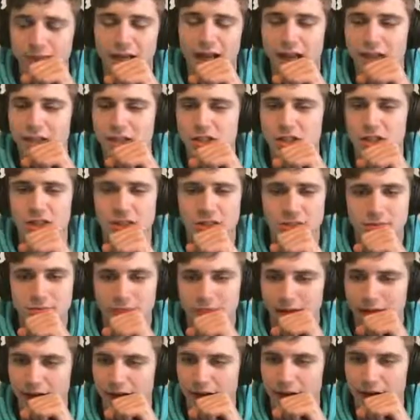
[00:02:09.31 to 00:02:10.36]
I
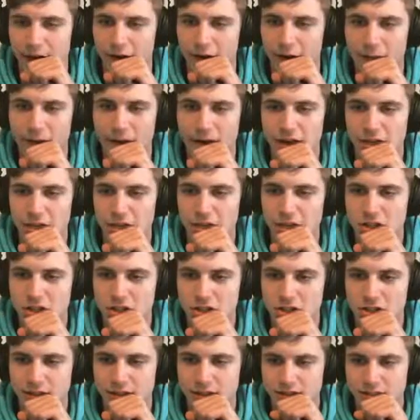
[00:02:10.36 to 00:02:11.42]
don't know. I'll just show
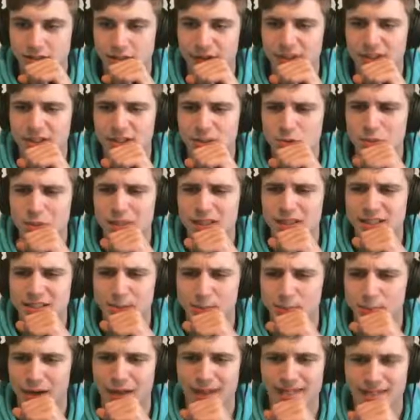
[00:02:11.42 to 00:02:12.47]
you defeat. It's really
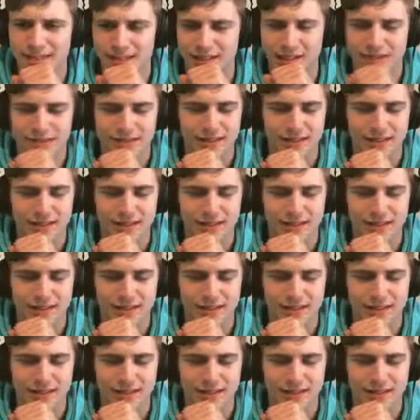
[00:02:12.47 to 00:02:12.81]
depressing.